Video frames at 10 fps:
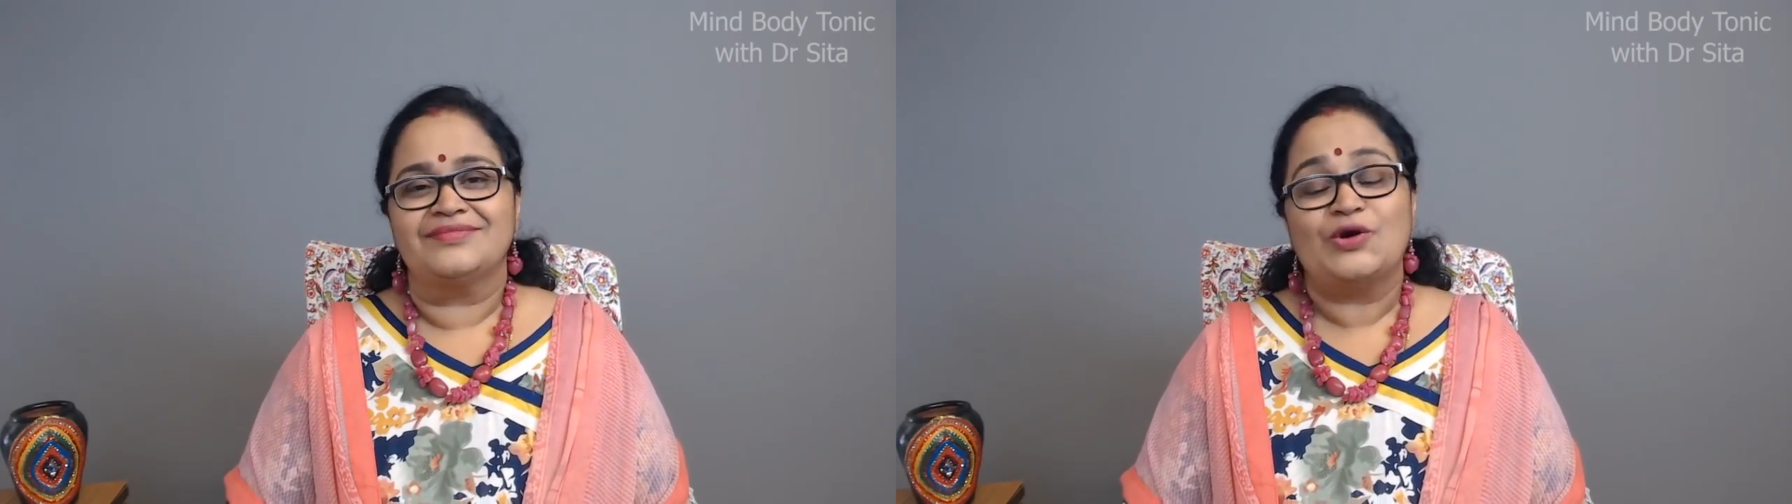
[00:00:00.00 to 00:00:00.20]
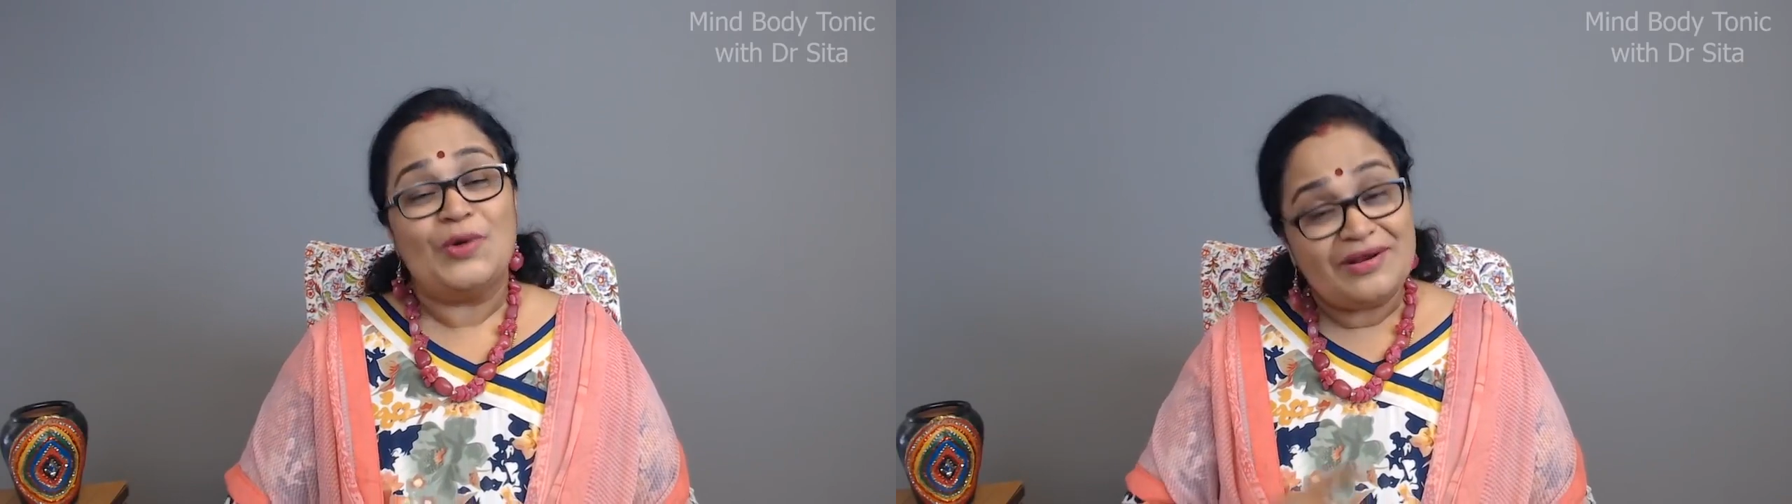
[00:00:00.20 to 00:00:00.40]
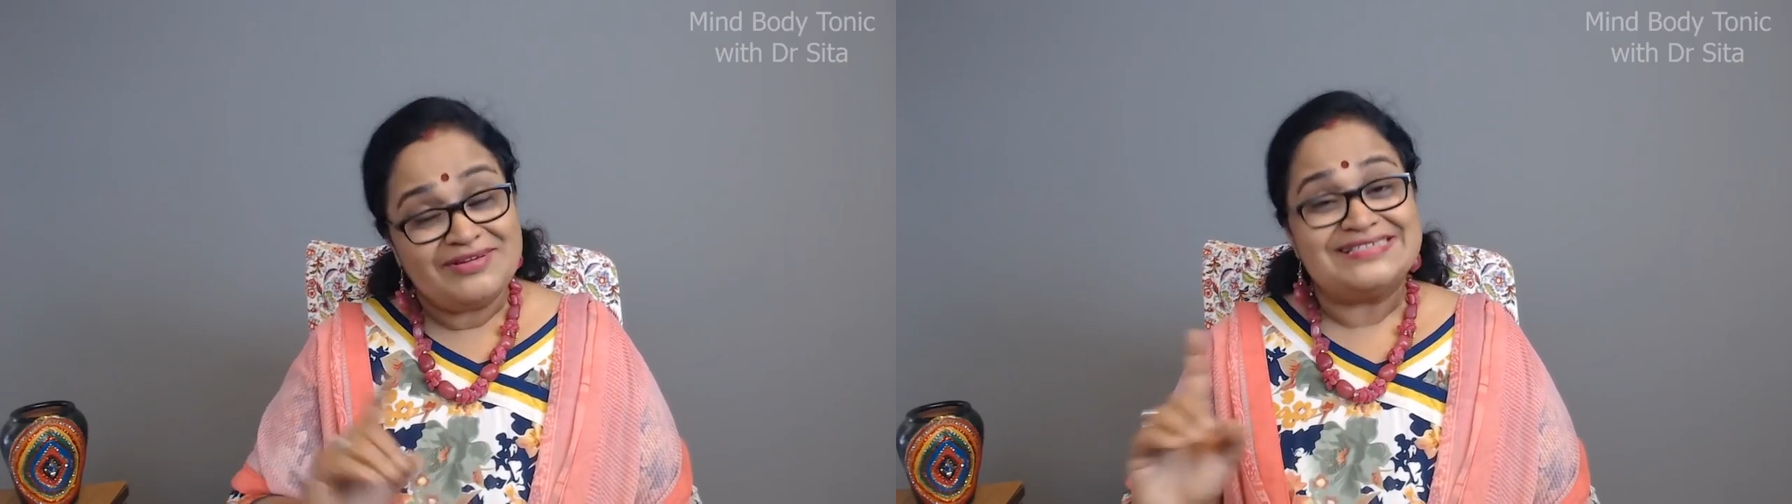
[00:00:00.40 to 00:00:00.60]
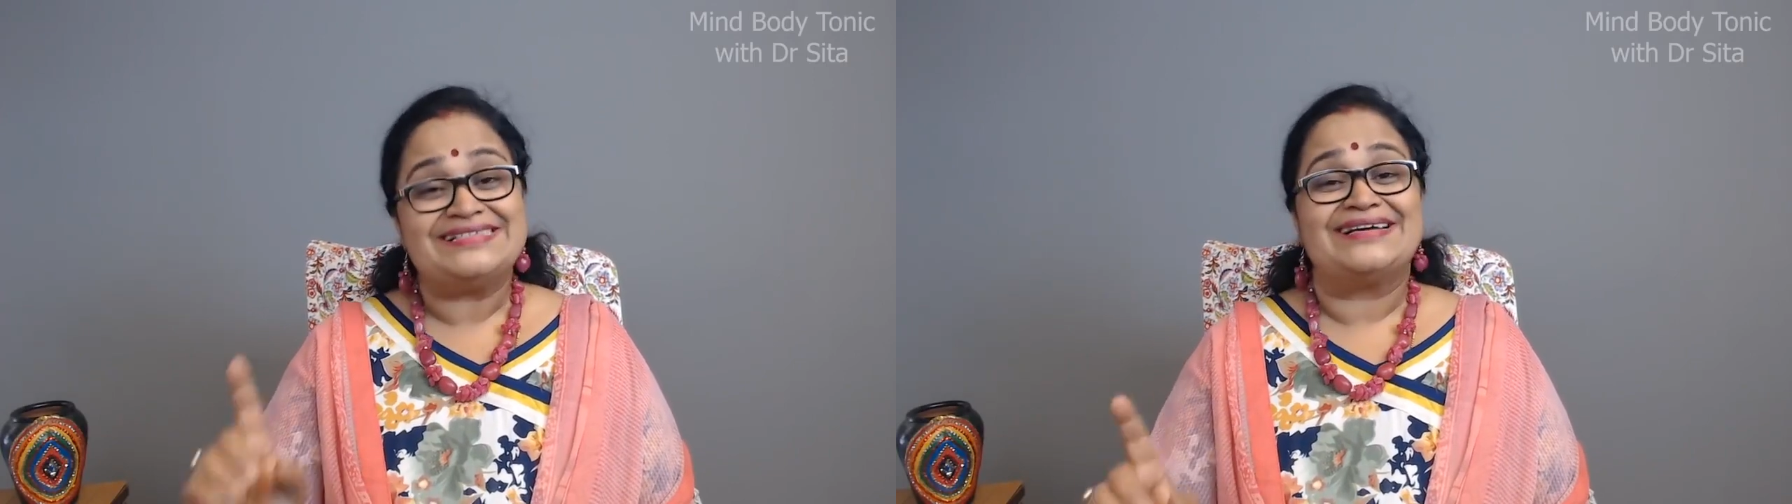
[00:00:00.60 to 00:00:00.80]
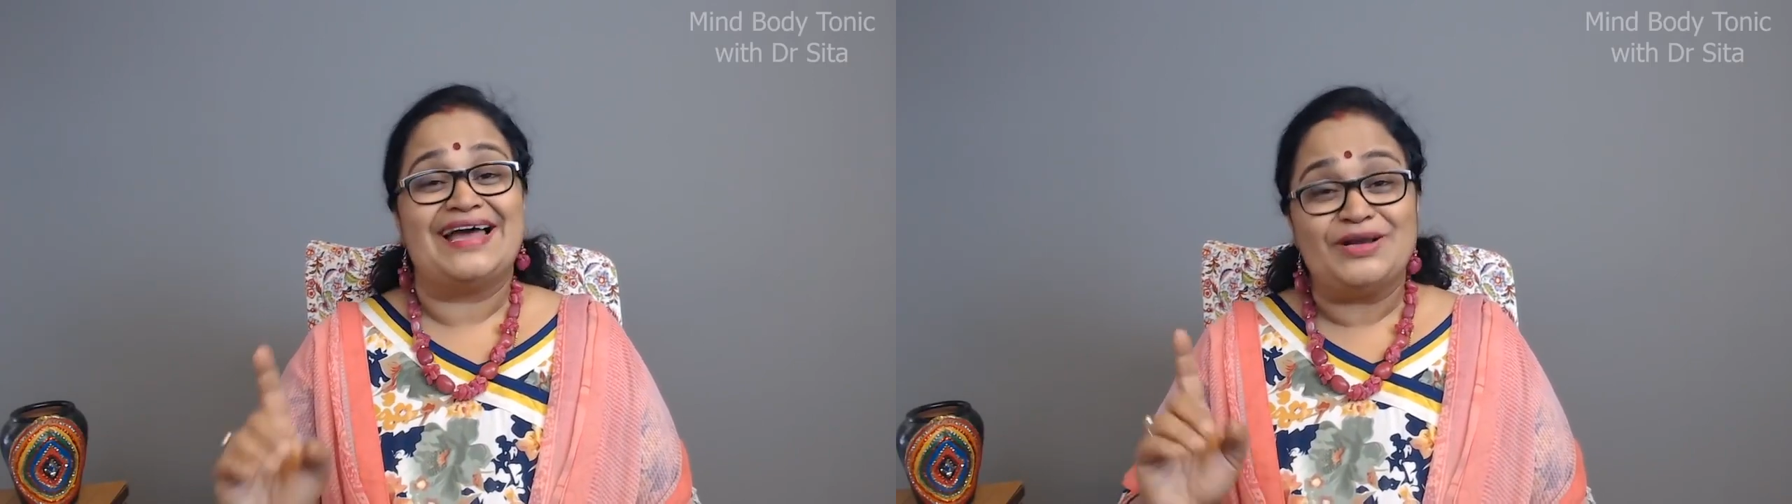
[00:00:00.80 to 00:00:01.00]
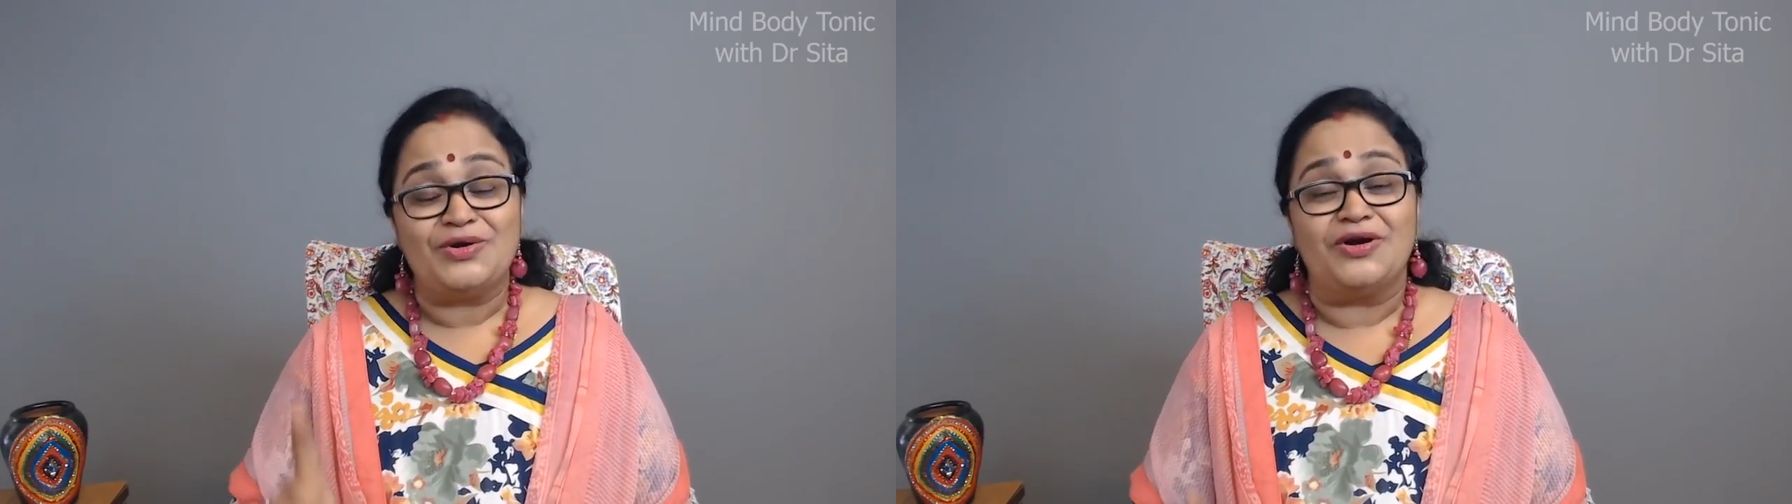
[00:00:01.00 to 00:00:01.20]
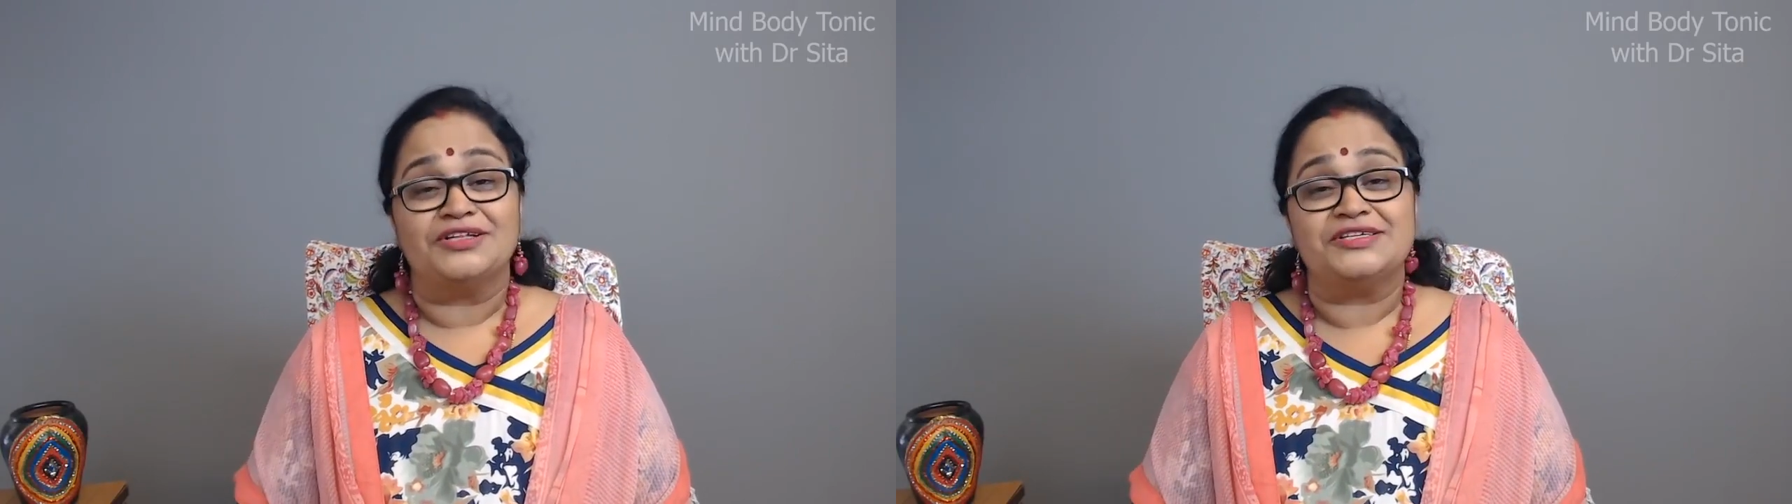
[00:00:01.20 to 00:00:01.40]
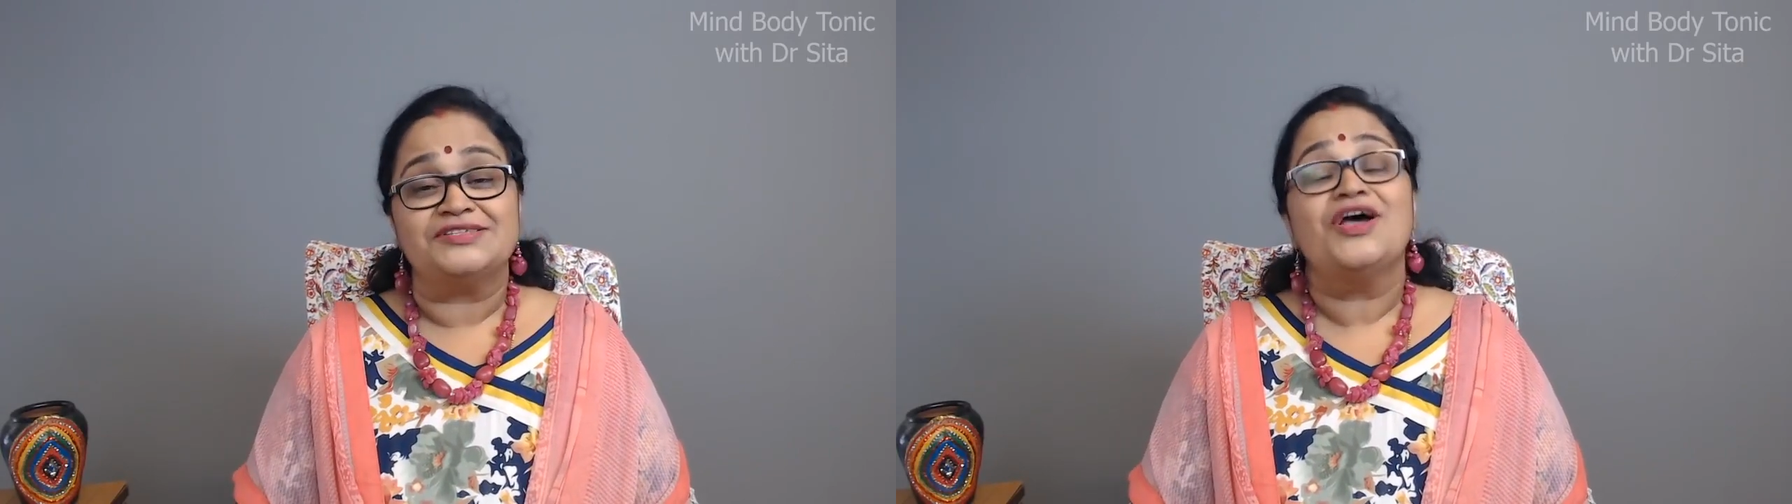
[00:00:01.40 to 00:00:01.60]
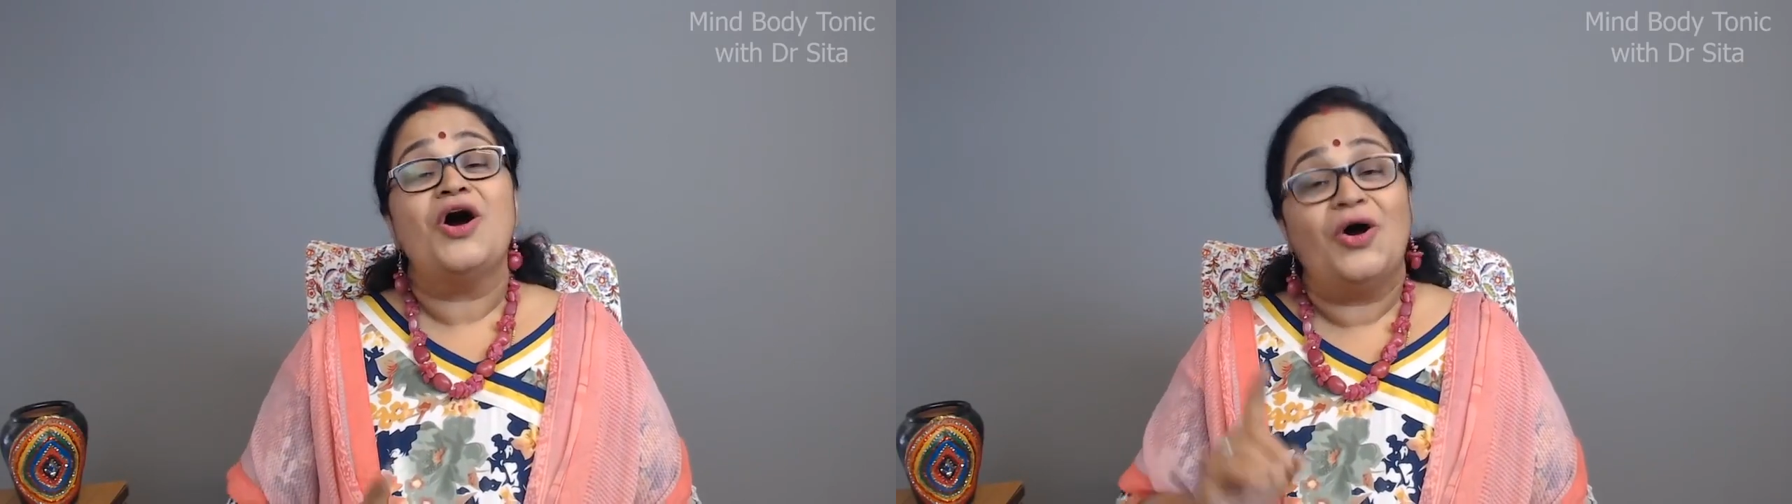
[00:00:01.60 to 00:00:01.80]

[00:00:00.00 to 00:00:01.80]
Go and visit a gynecologist